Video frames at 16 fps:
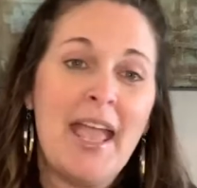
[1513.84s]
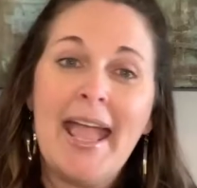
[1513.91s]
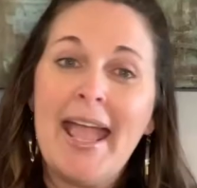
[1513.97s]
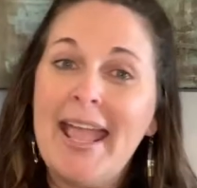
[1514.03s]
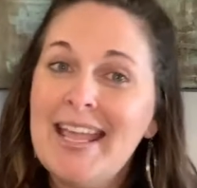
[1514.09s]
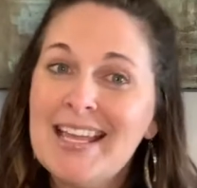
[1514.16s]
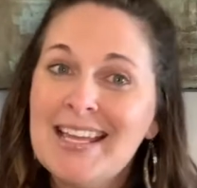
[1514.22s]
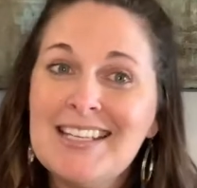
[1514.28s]

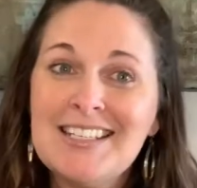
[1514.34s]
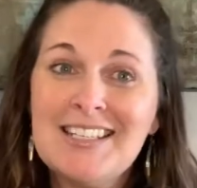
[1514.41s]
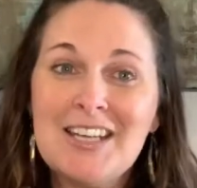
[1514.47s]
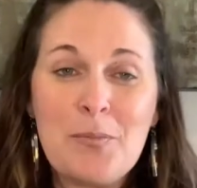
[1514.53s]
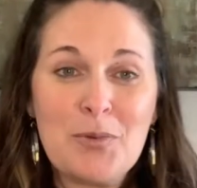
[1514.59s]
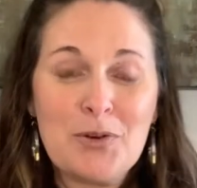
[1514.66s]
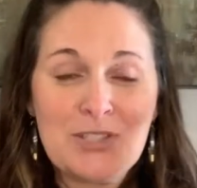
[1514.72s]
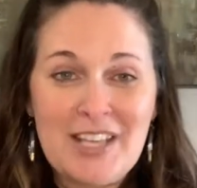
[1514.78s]
And
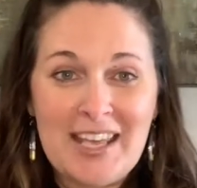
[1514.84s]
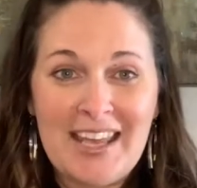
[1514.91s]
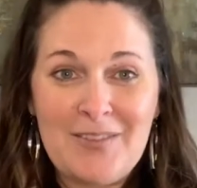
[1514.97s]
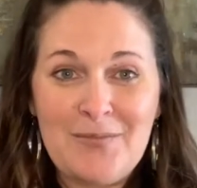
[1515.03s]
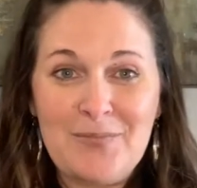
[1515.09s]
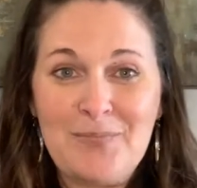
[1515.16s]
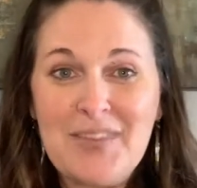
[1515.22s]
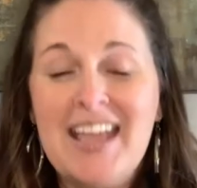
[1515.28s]
number
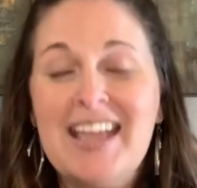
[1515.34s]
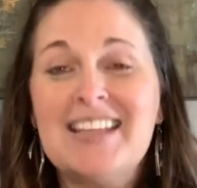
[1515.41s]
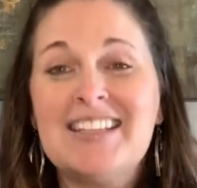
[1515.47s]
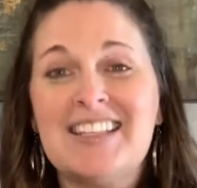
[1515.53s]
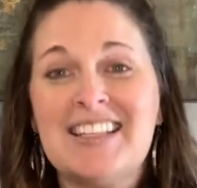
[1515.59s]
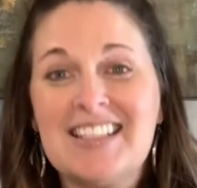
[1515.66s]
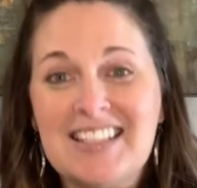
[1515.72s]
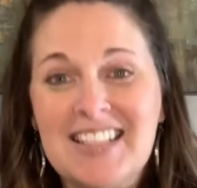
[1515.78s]
10,
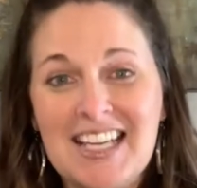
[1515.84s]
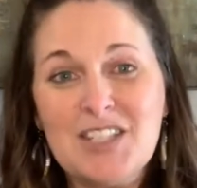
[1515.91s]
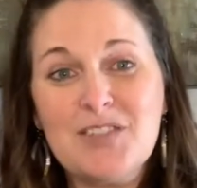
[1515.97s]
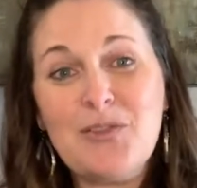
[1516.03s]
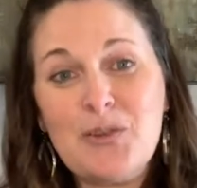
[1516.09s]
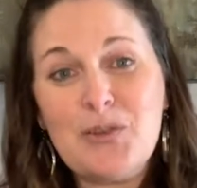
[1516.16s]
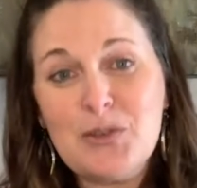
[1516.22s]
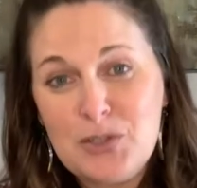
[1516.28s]

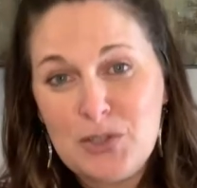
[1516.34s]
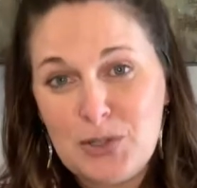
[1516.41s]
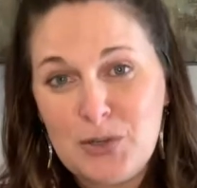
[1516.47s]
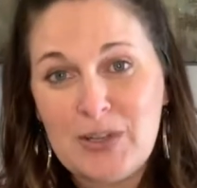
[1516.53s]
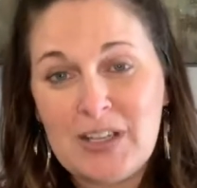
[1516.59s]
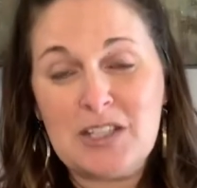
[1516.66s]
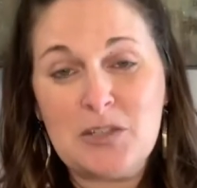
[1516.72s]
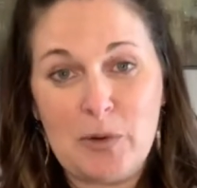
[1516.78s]
successful
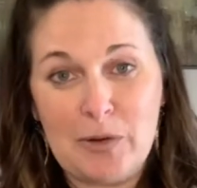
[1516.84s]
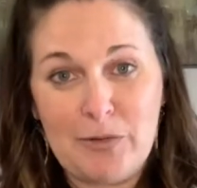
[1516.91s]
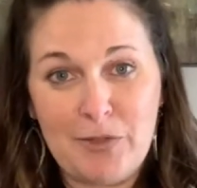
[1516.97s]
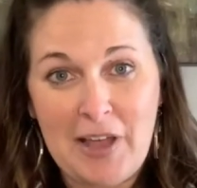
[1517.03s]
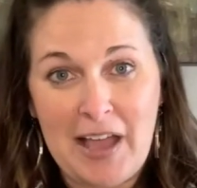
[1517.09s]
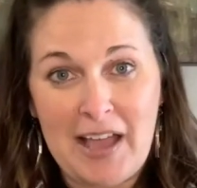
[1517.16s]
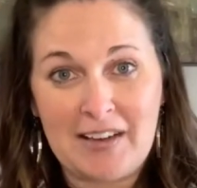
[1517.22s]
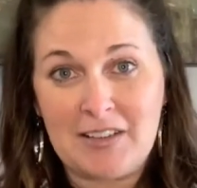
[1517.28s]
students
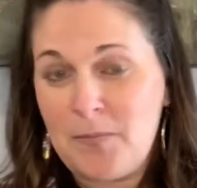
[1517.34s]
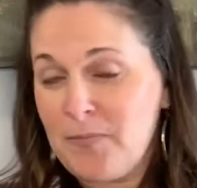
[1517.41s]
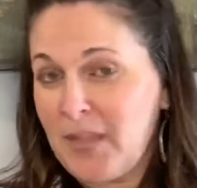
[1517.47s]
reflect.